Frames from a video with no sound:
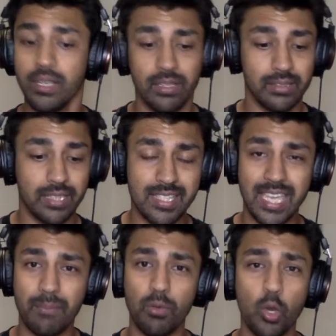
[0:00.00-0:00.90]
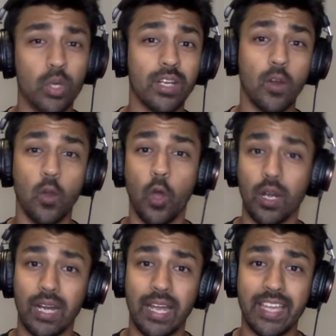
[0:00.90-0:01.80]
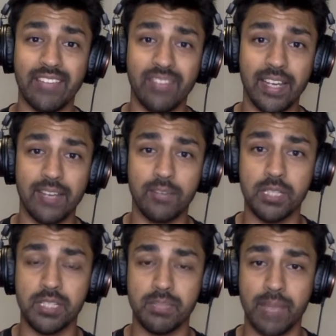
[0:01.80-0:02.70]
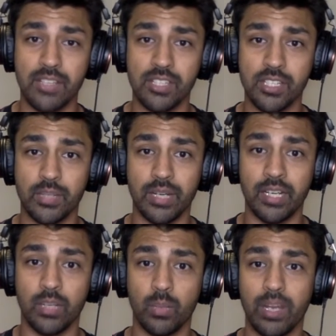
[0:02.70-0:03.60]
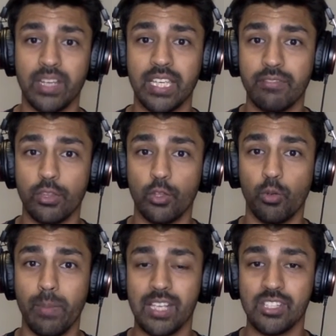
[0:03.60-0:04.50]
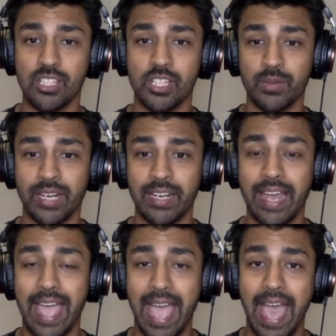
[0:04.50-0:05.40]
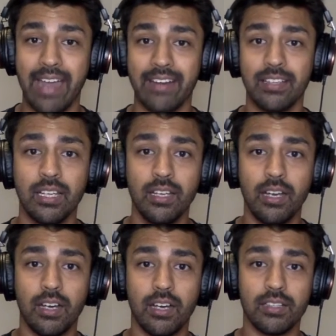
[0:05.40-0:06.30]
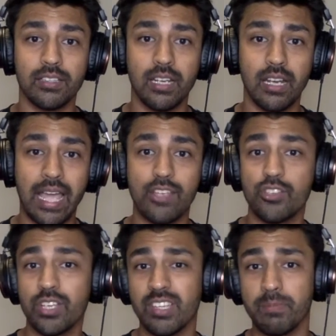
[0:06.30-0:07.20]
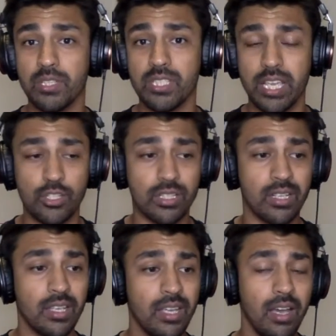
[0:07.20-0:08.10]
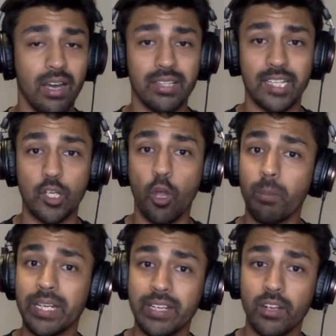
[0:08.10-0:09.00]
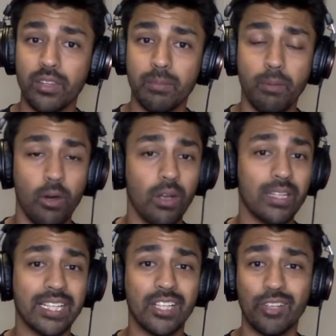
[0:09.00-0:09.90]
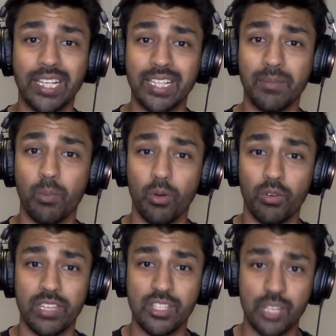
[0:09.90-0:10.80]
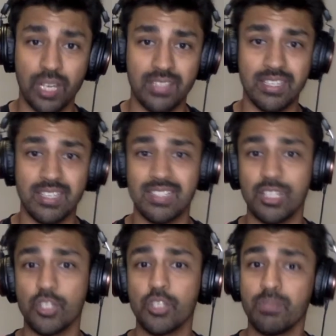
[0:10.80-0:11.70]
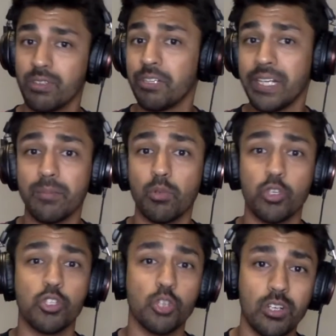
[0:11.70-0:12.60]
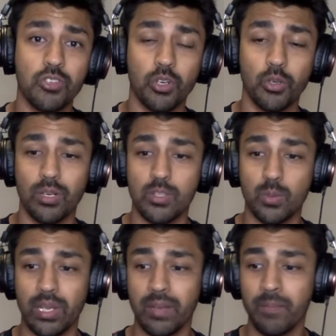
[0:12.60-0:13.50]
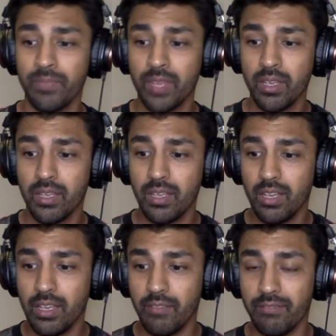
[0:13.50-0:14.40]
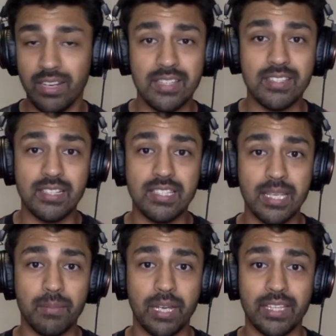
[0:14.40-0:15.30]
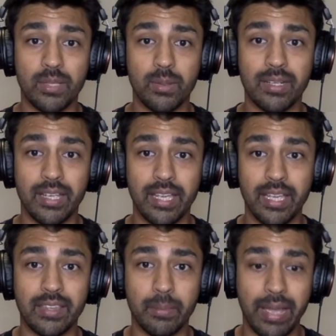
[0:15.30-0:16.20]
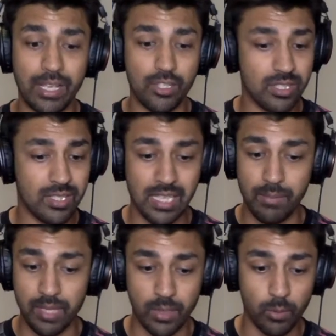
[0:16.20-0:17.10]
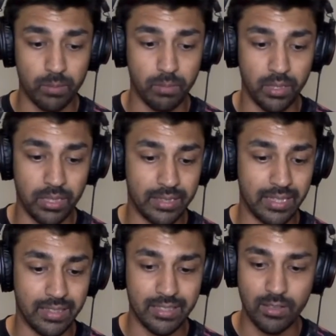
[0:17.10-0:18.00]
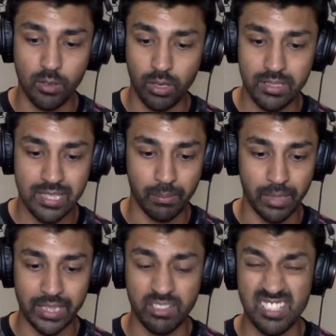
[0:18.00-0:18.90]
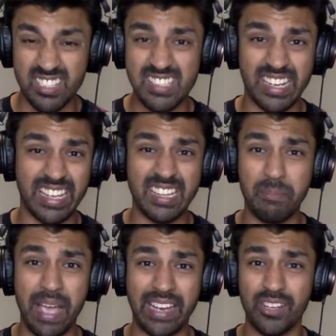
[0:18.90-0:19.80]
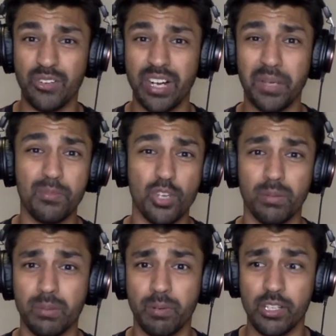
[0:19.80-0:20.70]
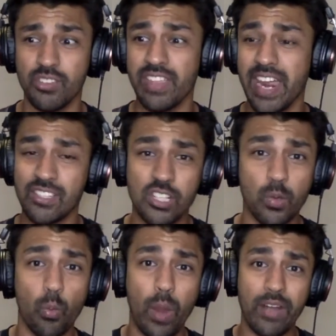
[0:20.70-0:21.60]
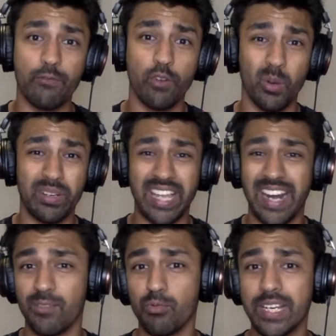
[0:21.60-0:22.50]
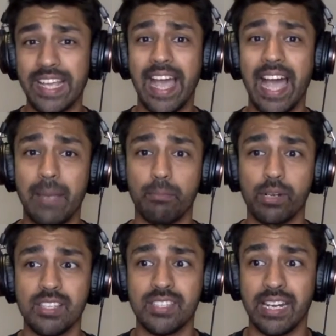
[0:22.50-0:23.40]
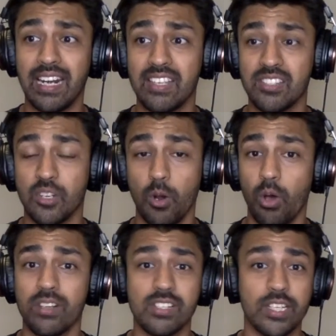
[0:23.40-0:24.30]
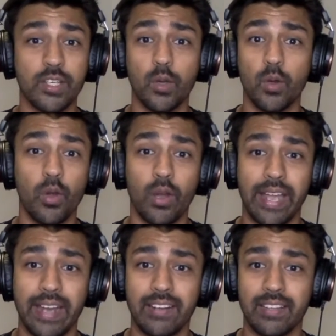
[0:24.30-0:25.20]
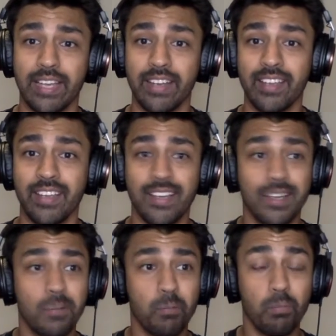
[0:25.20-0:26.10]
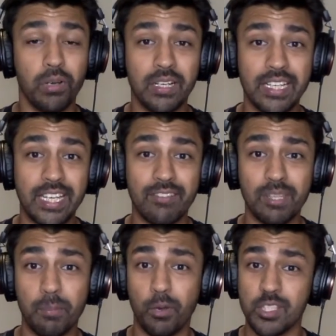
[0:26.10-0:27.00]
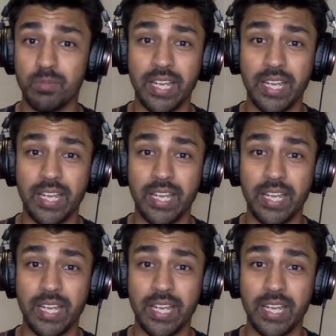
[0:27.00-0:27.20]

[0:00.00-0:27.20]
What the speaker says: This game looked a lot like Villa versus Manchester United, where even though Manchester United had the lion's share of the possession, they dominated on the ball, they created more of their chances, they created more shots on goal as well. Villa still seemed like they were in the match. Same thing with Burnley. They did not seem like they were just sitting at the back and trying to absorb the pressure. They actually went forward. They had a really high press, and Leicester honestly could not handle that. Burnley, if they possibly